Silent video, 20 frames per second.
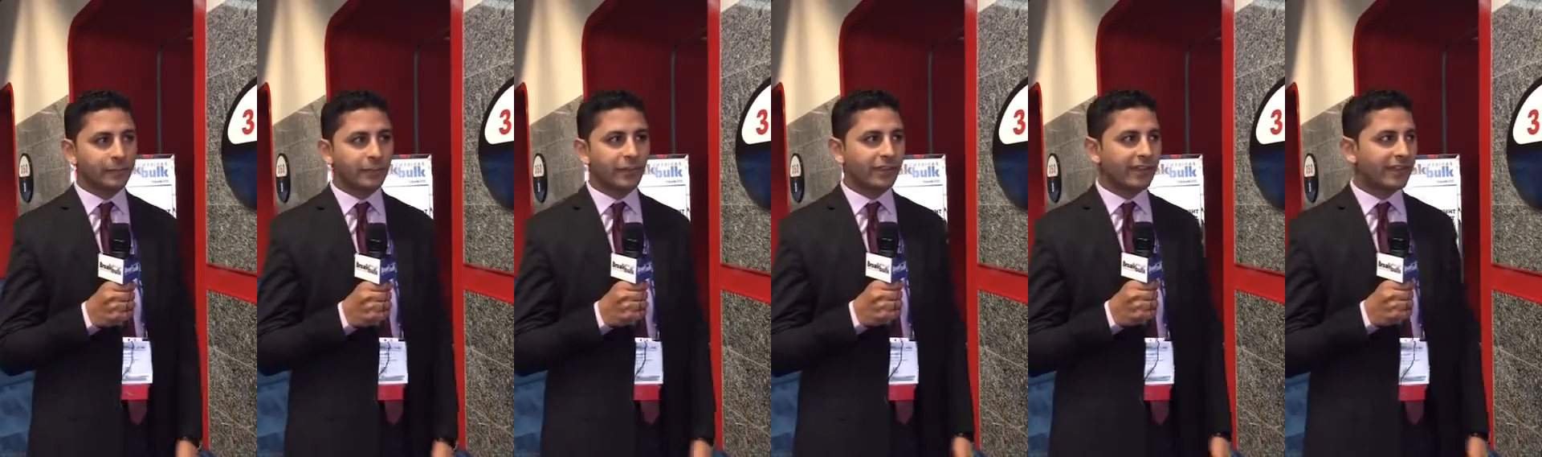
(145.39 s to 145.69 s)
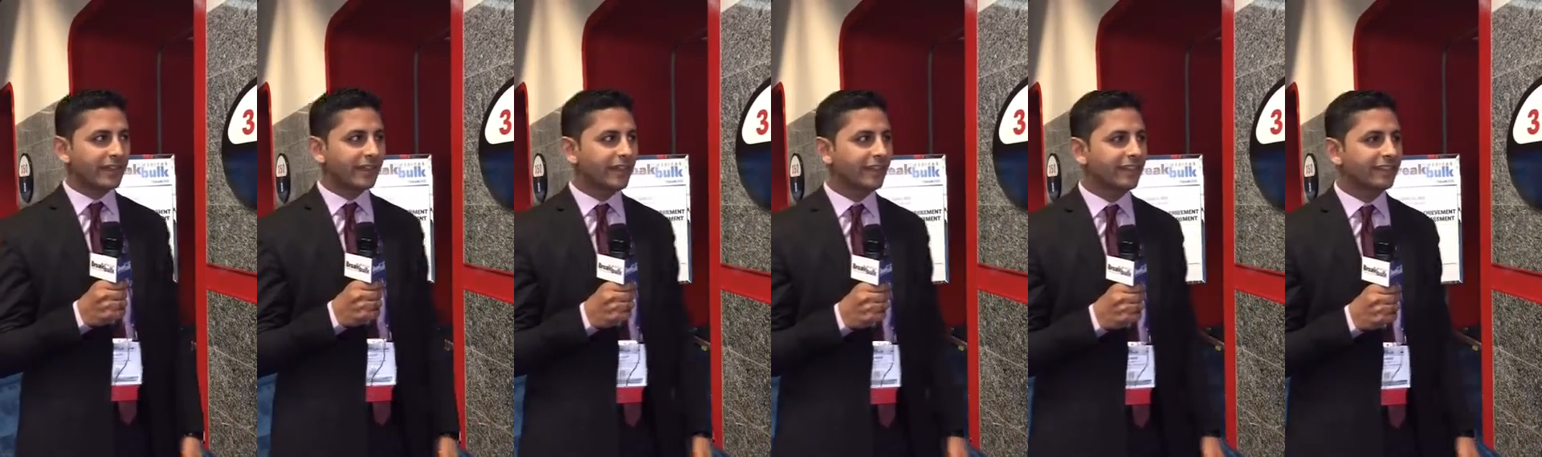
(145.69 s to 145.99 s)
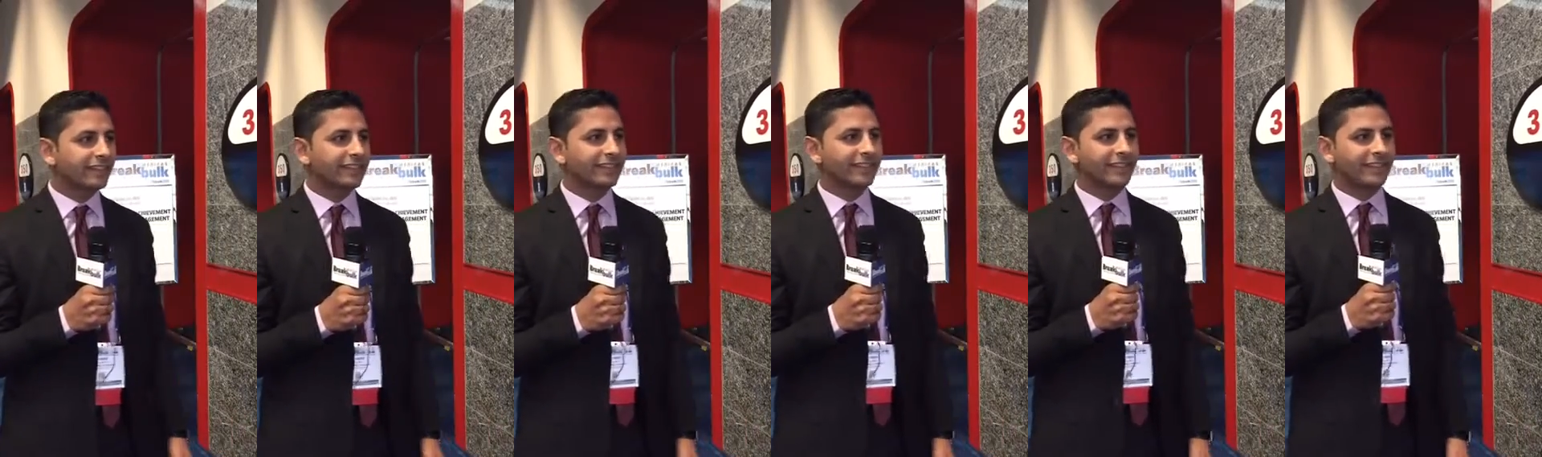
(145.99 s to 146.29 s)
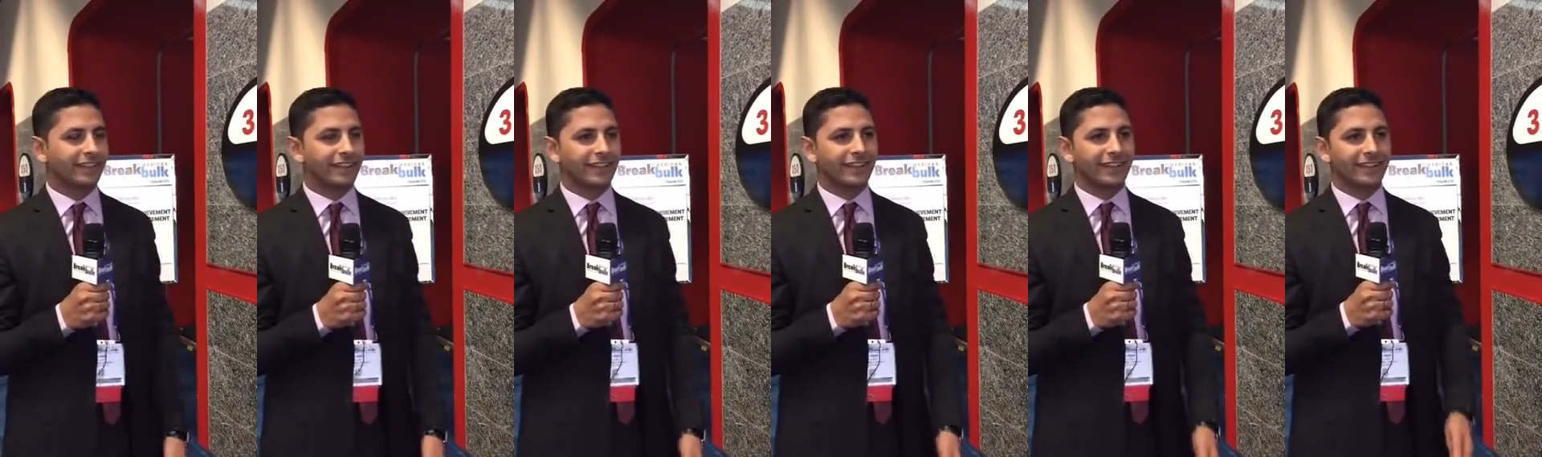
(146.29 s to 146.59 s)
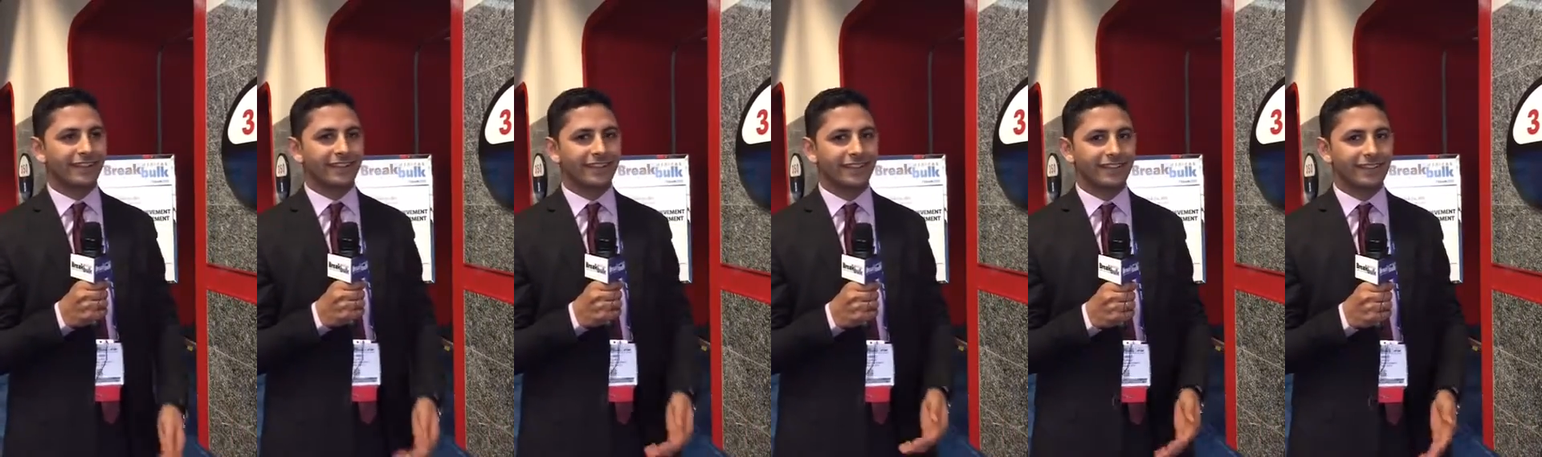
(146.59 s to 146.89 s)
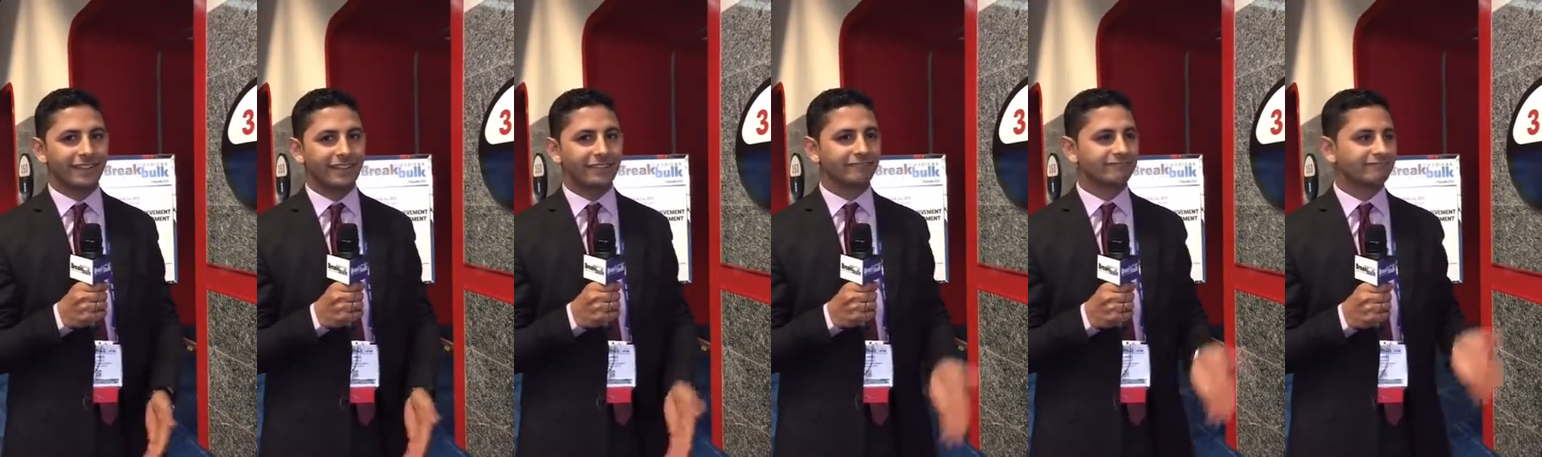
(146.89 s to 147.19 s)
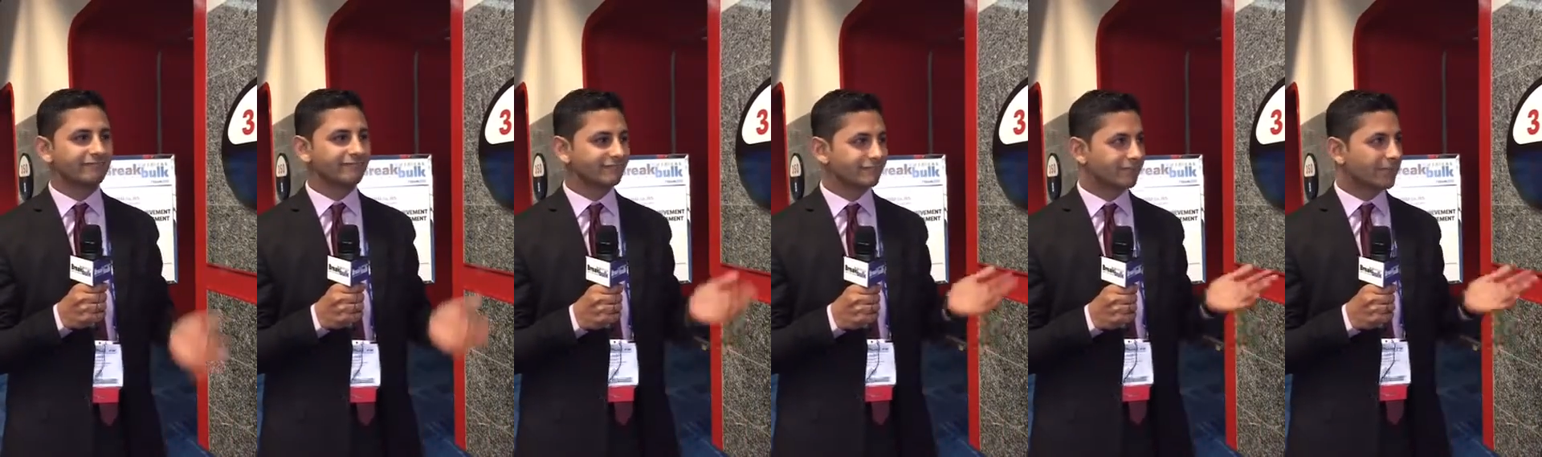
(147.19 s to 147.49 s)
about cranes
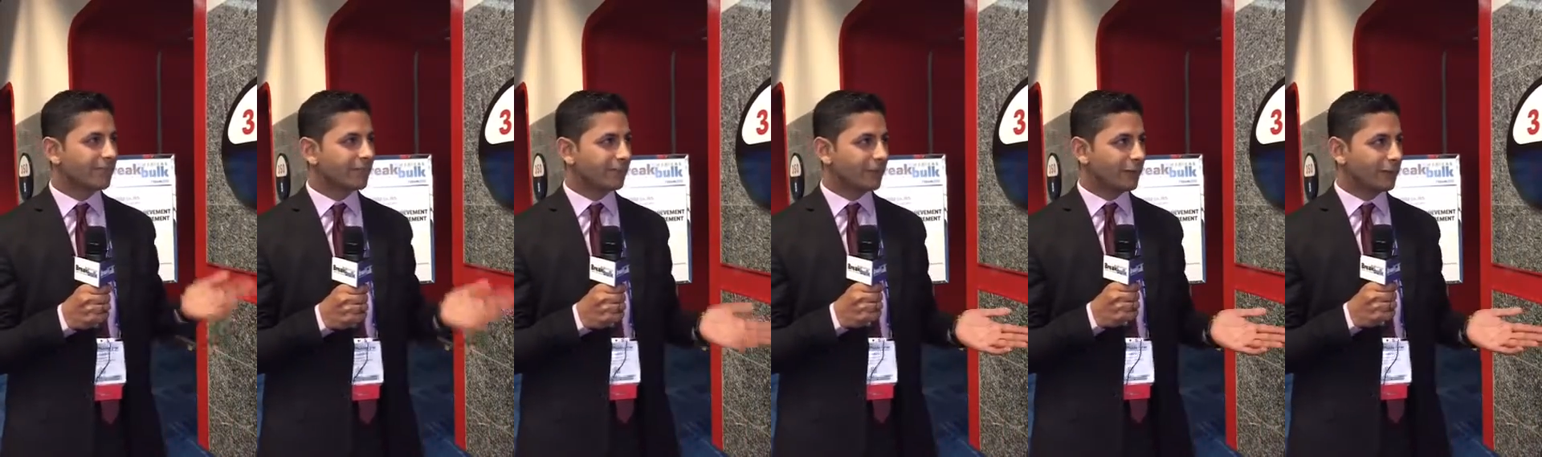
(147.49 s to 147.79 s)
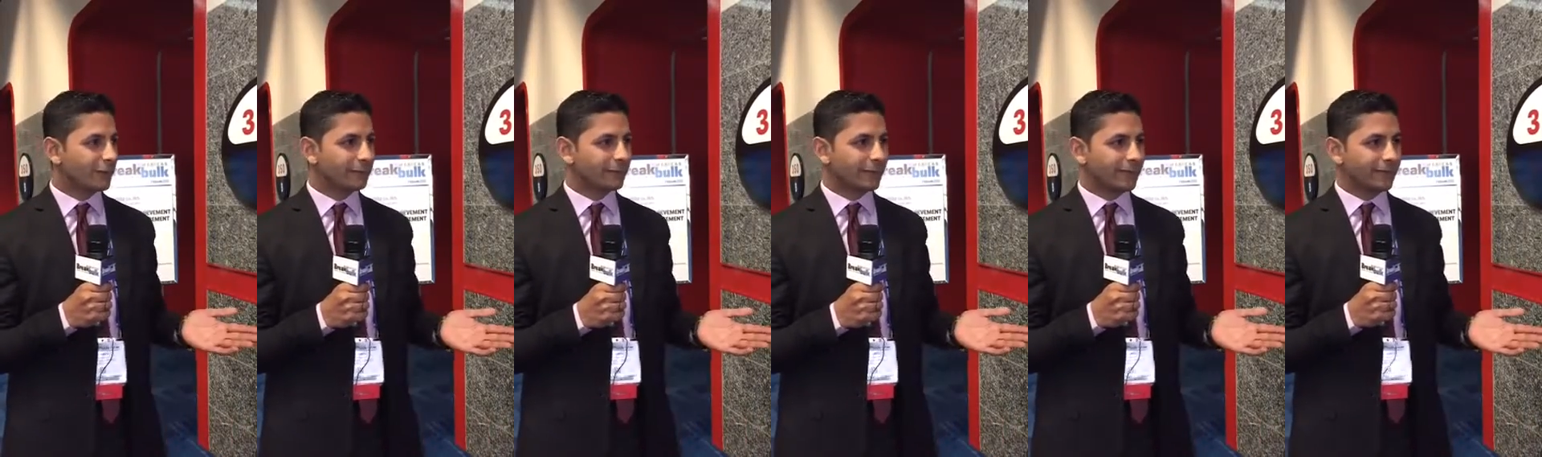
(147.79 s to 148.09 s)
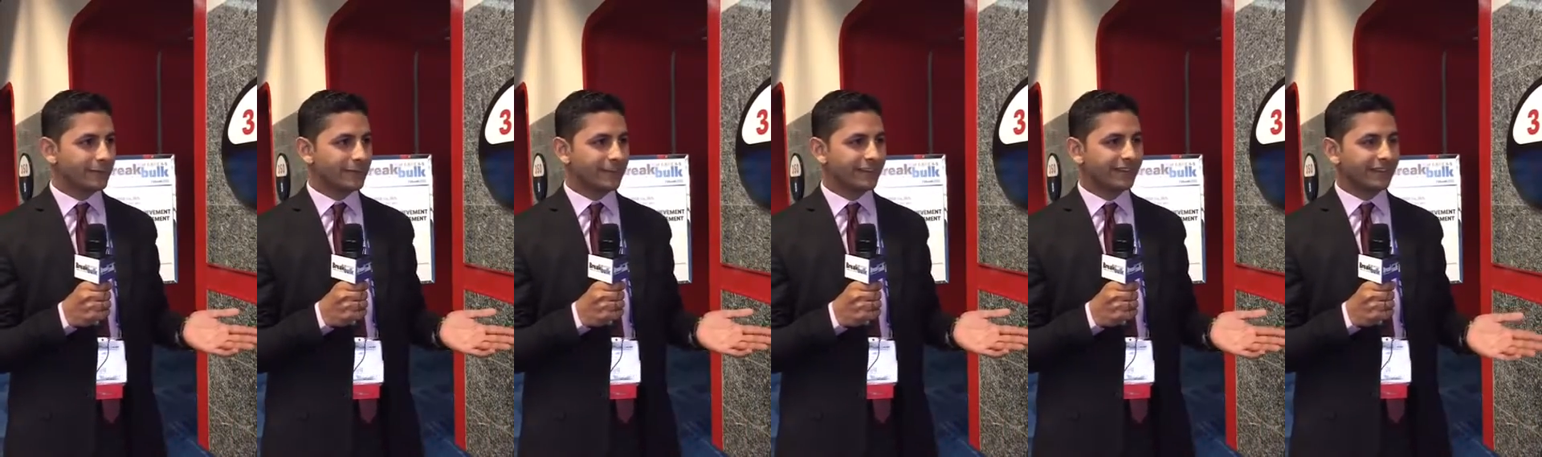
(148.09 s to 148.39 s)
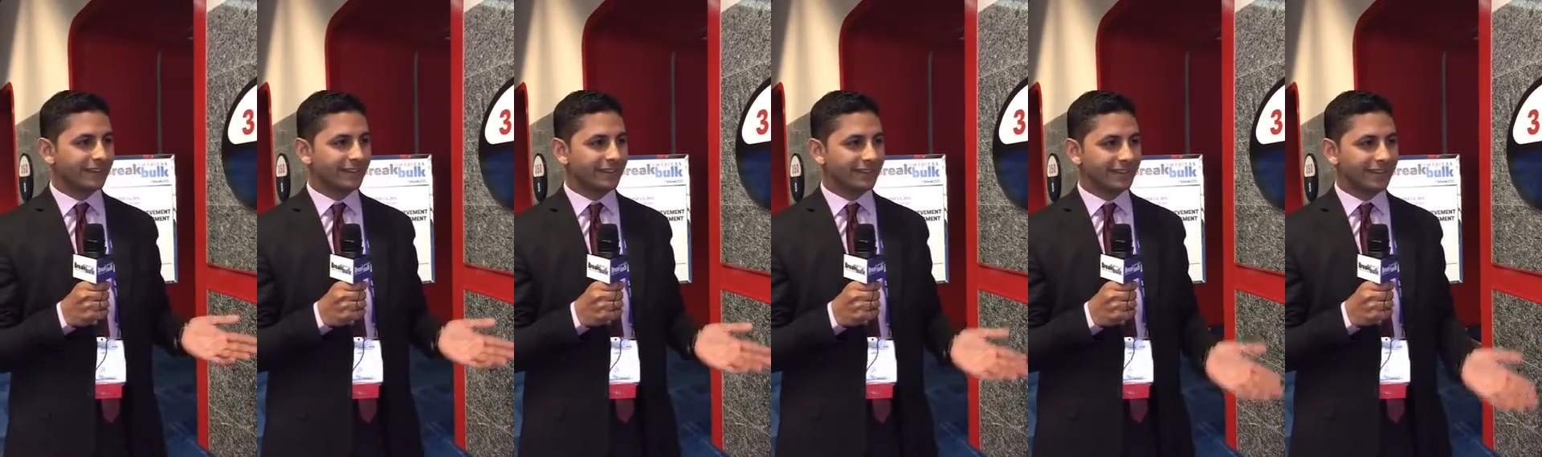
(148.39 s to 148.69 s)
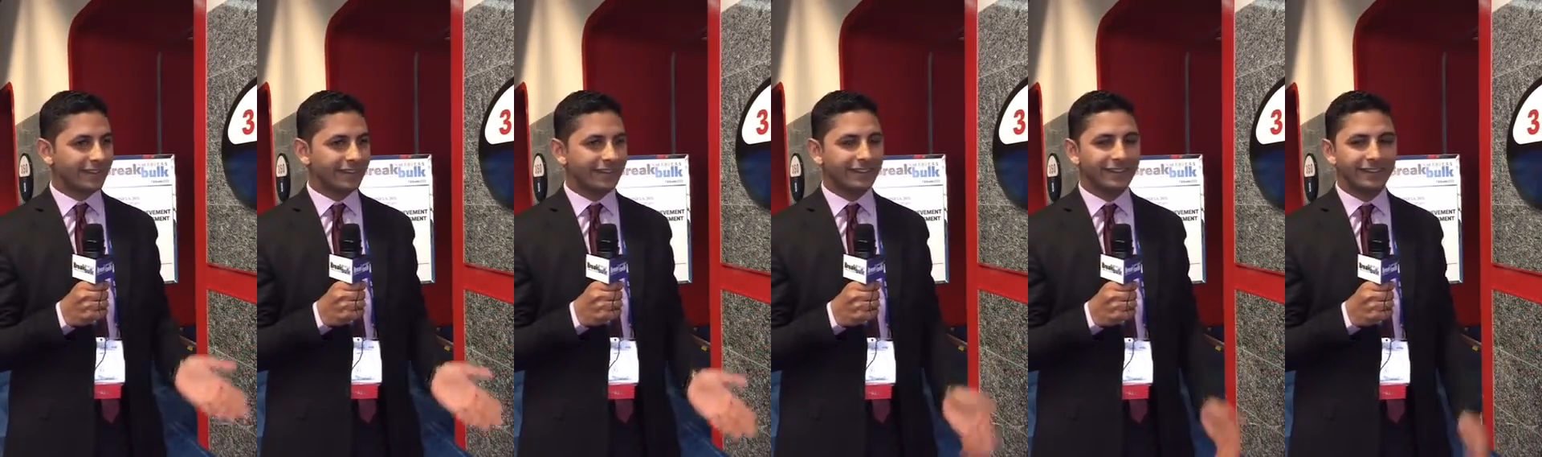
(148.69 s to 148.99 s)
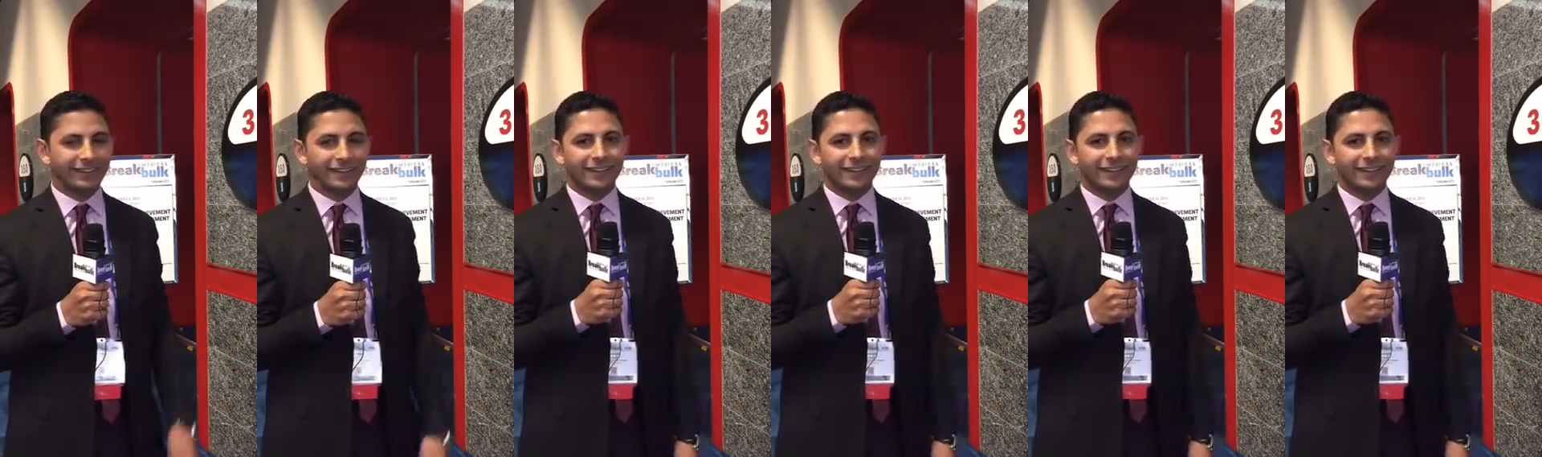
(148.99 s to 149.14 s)
from Mr. Derek.